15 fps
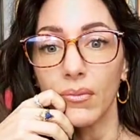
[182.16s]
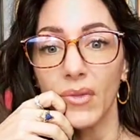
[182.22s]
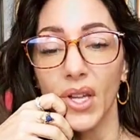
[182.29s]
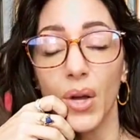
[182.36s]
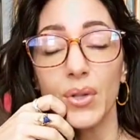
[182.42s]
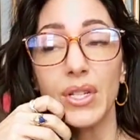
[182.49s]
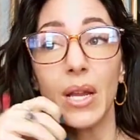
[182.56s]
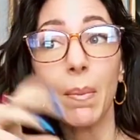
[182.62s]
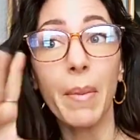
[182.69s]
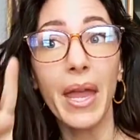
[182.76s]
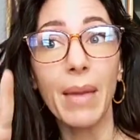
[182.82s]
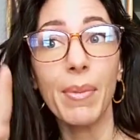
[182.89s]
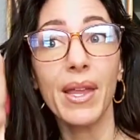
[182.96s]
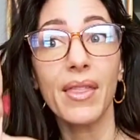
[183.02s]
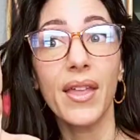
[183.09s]
I was like,
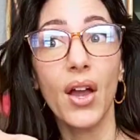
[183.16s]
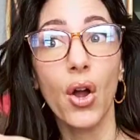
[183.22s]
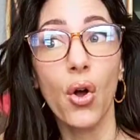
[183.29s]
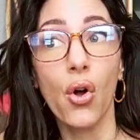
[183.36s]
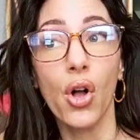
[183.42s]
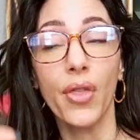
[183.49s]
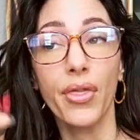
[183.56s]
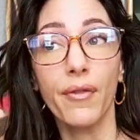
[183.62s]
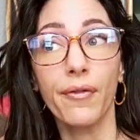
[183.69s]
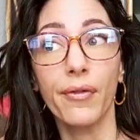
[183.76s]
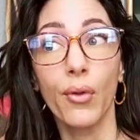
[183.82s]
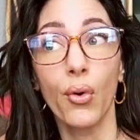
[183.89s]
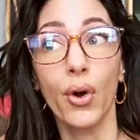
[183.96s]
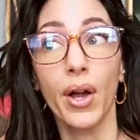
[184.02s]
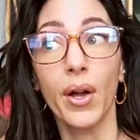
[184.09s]
maybe they're on the
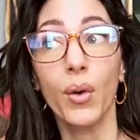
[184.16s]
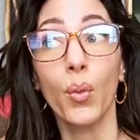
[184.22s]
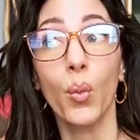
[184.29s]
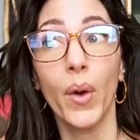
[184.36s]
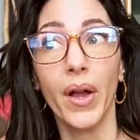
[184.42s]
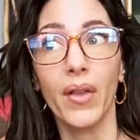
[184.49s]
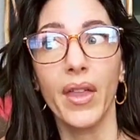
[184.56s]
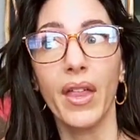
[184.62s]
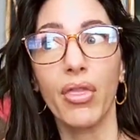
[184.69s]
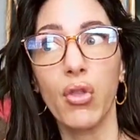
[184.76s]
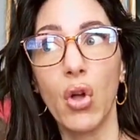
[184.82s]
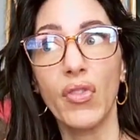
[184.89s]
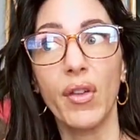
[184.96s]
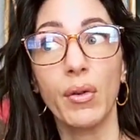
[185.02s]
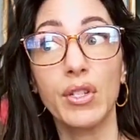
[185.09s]
floor where they
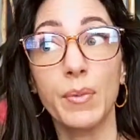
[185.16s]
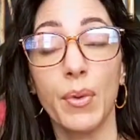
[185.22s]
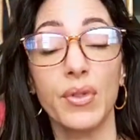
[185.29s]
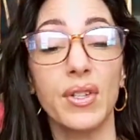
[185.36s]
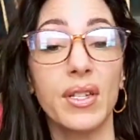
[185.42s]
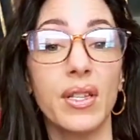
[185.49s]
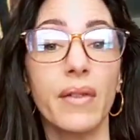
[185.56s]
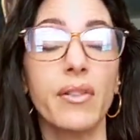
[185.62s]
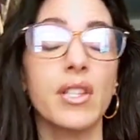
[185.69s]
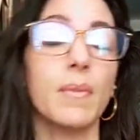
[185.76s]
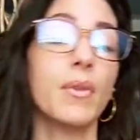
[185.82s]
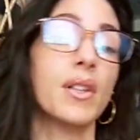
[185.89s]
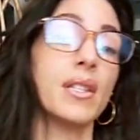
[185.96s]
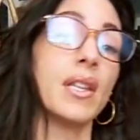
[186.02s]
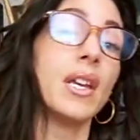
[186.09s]
thought they were supposed to deliver them,
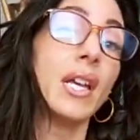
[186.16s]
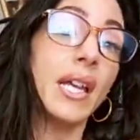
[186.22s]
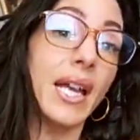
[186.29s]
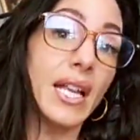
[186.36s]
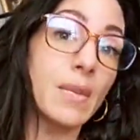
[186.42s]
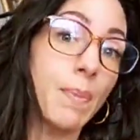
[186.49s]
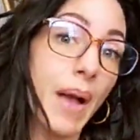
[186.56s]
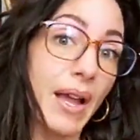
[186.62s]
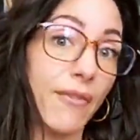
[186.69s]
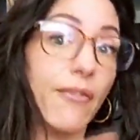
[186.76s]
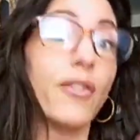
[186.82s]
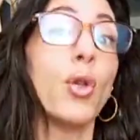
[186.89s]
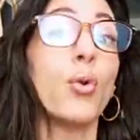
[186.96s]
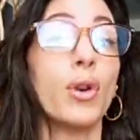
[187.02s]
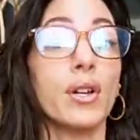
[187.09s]
because it's by
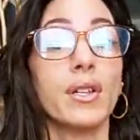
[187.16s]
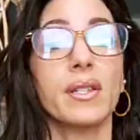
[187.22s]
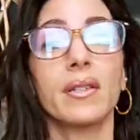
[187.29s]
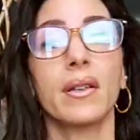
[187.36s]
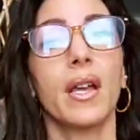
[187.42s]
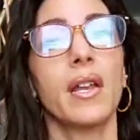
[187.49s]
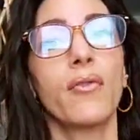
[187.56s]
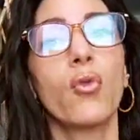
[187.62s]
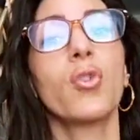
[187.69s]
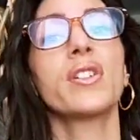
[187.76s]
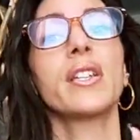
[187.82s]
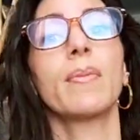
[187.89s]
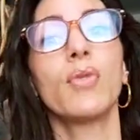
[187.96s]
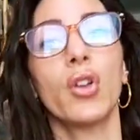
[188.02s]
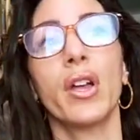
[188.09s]
floors. And of course,
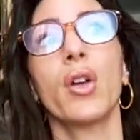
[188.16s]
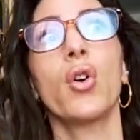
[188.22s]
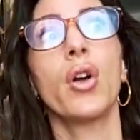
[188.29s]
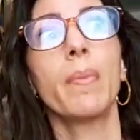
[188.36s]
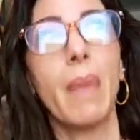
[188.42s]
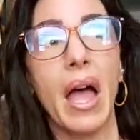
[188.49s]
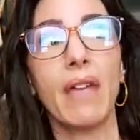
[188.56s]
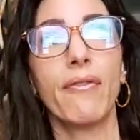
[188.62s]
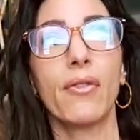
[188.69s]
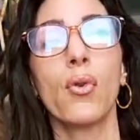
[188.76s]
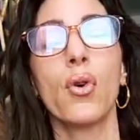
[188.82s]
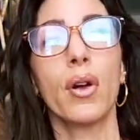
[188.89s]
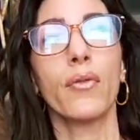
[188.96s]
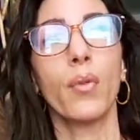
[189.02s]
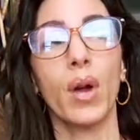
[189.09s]
I'm looking on my
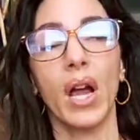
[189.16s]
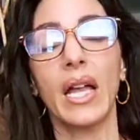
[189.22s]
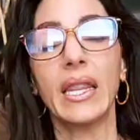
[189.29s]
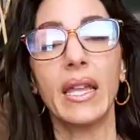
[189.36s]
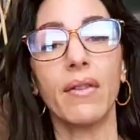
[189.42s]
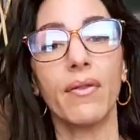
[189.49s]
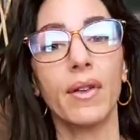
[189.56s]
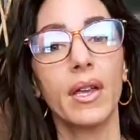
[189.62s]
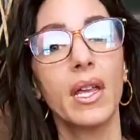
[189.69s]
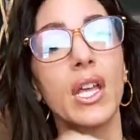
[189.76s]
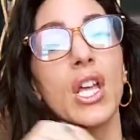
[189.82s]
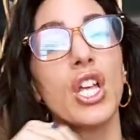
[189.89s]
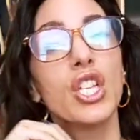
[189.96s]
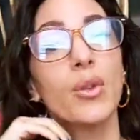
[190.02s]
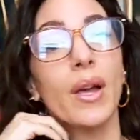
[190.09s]
floor of where I live.
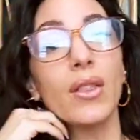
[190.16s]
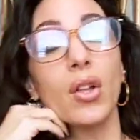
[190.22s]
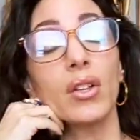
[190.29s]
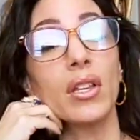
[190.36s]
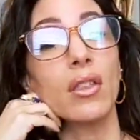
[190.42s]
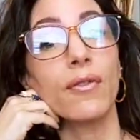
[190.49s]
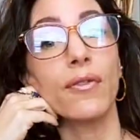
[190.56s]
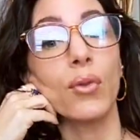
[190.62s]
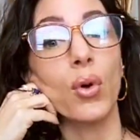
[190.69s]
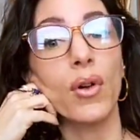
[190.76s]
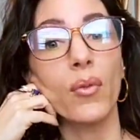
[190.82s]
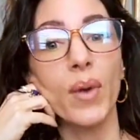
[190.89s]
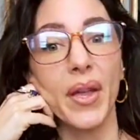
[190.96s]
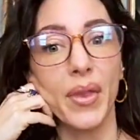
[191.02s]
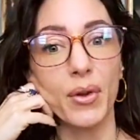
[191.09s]
So I looked at the floor
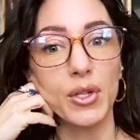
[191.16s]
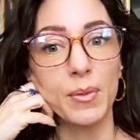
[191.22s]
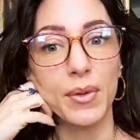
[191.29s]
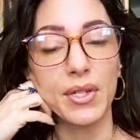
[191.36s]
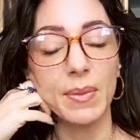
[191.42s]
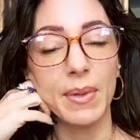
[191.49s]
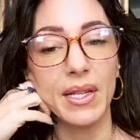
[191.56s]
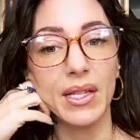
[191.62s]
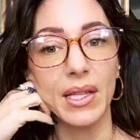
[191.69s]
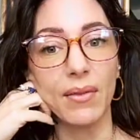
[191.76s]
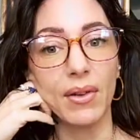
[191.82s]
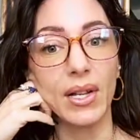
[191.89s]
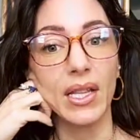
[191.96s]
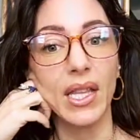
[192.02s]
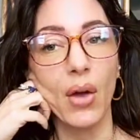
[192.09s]
where they were supposed to be
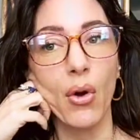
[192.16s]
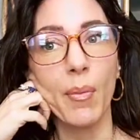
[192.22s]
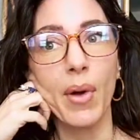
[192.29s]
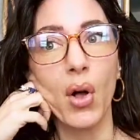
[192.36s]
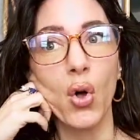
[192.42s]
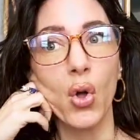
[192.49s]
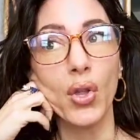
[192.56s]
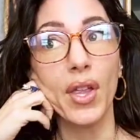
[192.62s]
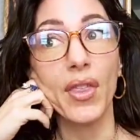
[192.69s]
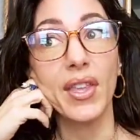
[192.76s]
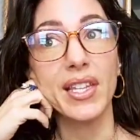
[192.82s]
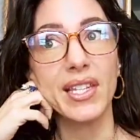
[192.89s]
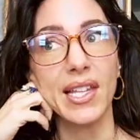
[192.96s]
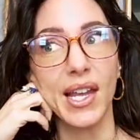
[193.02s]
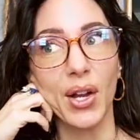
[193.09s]
delivered, and lo and behold, the
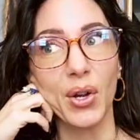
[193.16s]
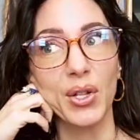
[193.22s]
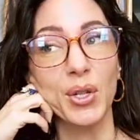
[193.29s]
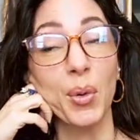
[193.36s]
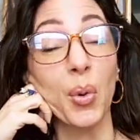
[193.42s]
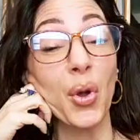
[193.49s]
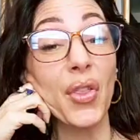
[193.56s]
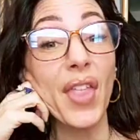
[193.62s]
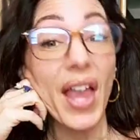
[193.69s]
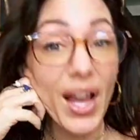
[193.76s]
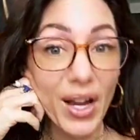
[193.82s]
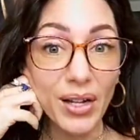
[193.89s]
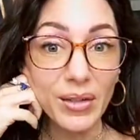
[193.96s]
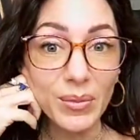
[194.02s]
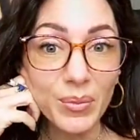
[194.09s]
sneakers were
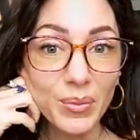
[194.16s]
there.